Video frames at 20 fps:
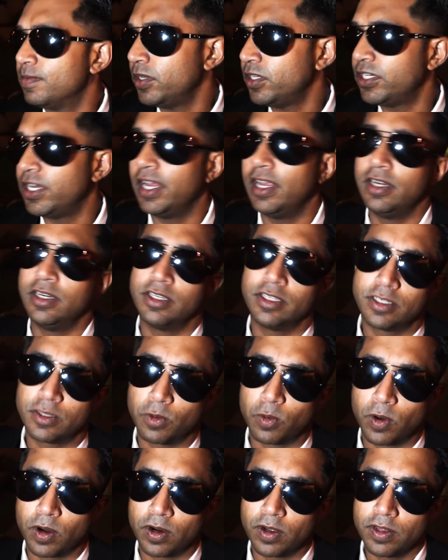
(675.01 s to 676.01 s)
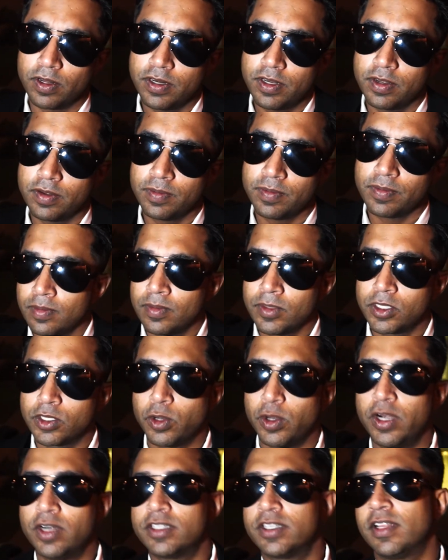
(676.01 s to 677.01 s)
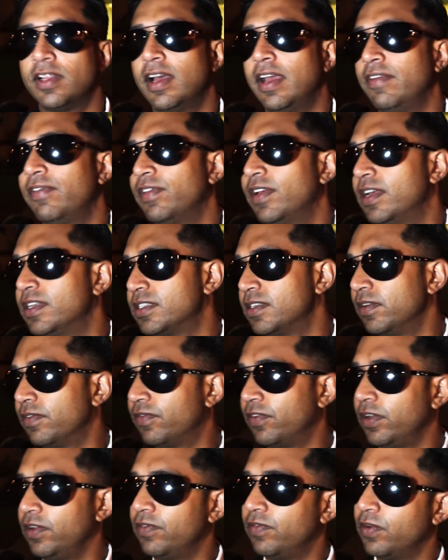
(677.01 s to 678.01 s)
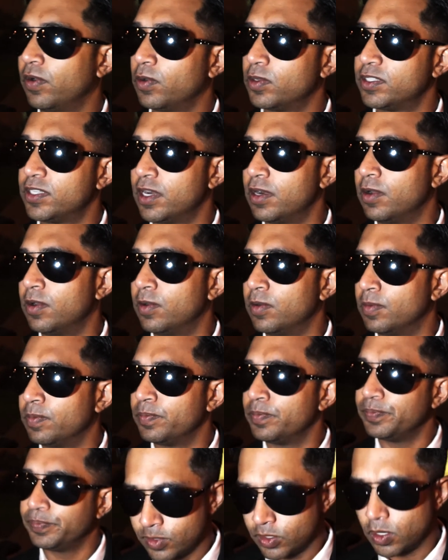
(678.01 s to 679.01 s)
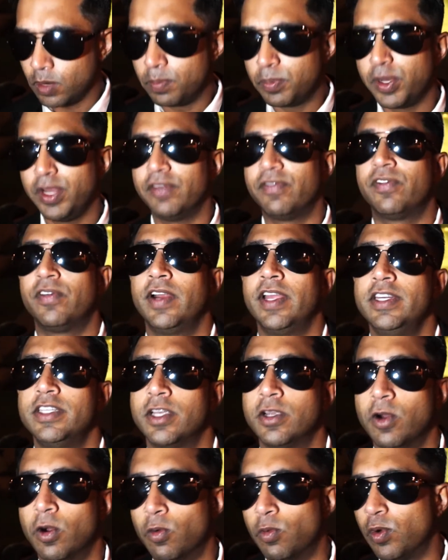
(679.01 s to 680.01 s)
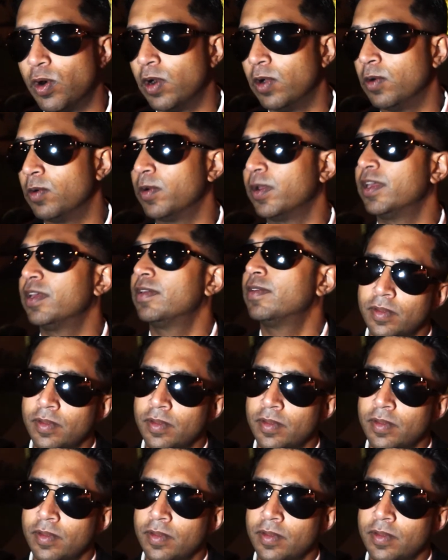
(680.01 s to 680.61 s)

changes the world. So here's a life lesson for you folks at home. Don't be afraid to go rogue.